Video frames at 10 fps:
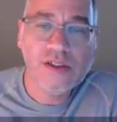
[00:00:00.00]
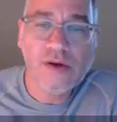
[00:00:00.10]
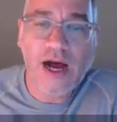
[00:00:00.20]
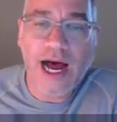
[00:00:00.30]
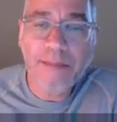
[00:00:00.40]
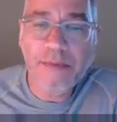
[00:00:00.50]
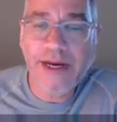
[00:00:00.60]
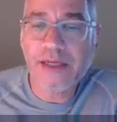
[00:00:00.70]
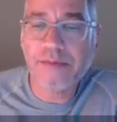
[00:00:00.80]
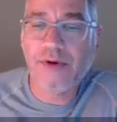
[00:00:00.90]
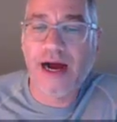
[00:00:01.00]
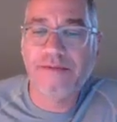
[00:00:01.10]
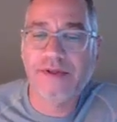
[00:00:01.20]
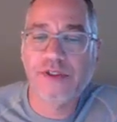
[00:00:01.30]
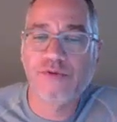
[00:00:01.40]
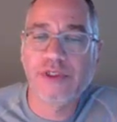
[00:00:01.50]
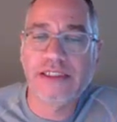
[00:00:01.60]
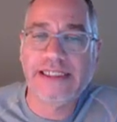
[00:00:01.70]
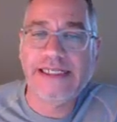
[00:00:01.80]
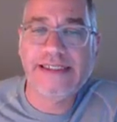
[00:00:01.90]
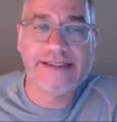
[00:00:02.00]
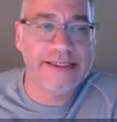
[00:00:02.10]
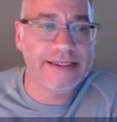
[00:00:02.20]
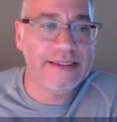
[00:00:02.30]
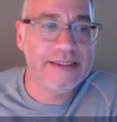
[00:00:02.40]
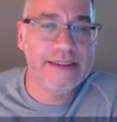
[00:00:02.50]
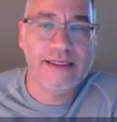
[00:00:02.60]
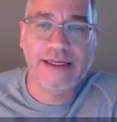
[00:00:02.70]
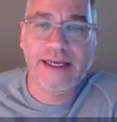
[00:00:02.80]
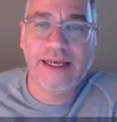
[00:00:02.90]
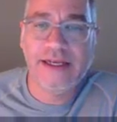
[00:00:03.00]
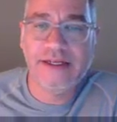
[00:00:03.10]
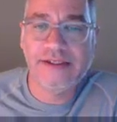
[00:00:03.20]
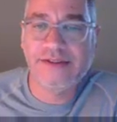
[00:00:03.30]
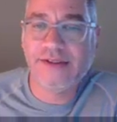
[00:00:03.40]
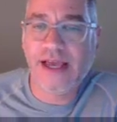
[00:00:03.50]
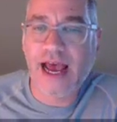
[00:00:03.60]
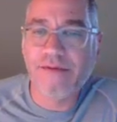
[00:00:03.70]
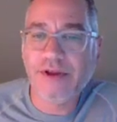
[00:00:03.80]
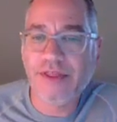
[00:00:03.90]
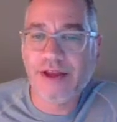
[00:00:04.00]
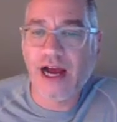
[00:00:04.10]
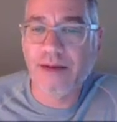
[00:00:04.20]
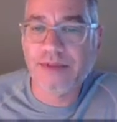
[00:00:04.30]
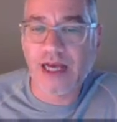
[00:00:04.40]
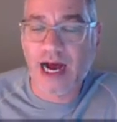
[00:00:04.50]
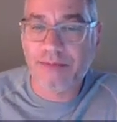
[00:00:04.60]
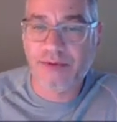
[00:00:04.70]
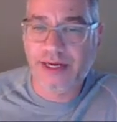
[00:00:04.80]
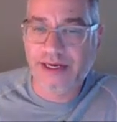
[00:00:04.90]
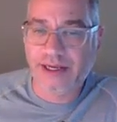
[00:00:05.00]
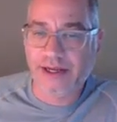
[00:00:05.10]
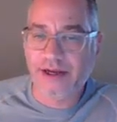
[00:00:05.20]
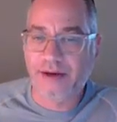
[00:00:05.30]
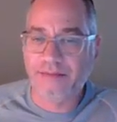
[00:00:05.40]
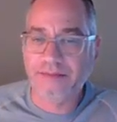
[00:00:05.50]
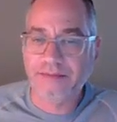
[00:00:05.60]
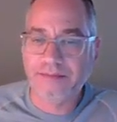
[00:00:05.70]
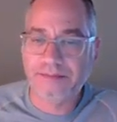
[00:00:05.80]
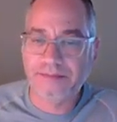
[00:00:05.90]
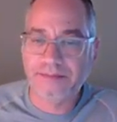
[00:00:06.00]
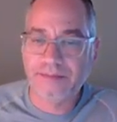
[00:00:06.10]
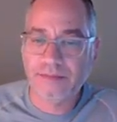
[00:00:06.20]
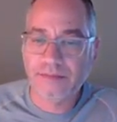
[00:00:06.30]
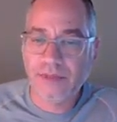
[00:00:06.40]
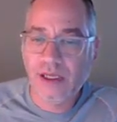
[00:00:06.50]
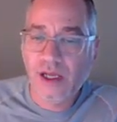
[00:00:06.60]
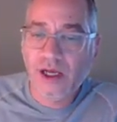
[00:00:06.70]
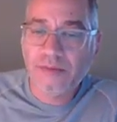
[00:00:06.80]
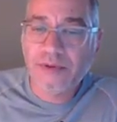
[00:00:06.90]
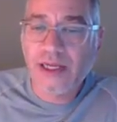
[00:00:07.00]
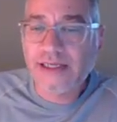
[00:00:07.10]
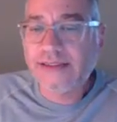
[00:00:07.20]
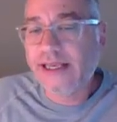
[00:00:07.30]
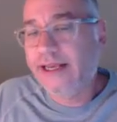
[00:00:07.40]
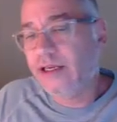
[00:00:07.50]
So operating profit is really easy. It is everything up to operating income plus